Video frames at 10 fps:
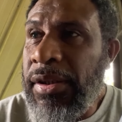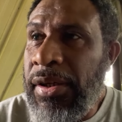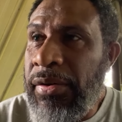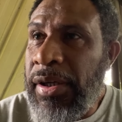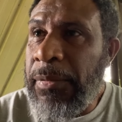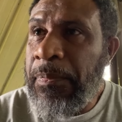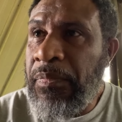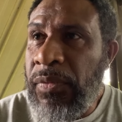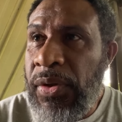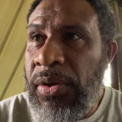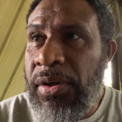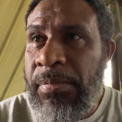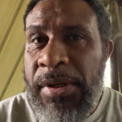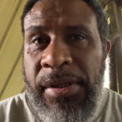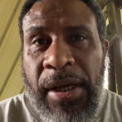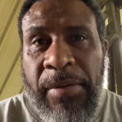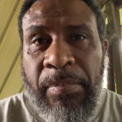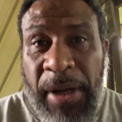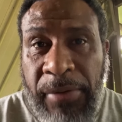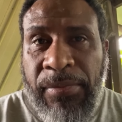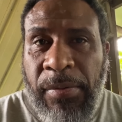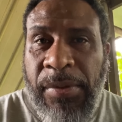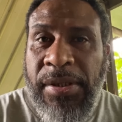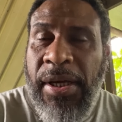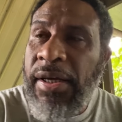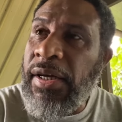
All right, YouTube is a platform. It's a